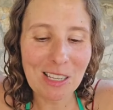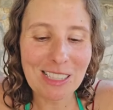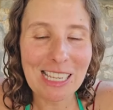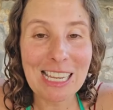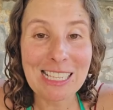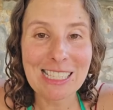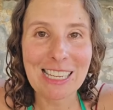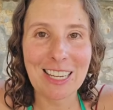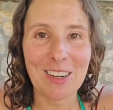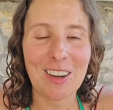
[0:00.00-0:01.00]
Elise
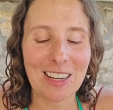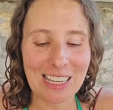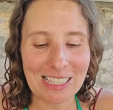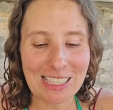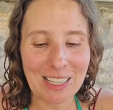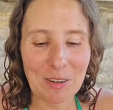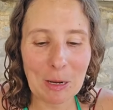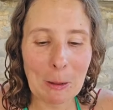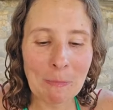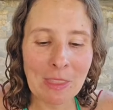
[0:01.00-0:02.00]
here on
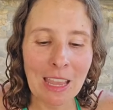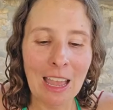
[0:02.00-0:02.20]
Instagram.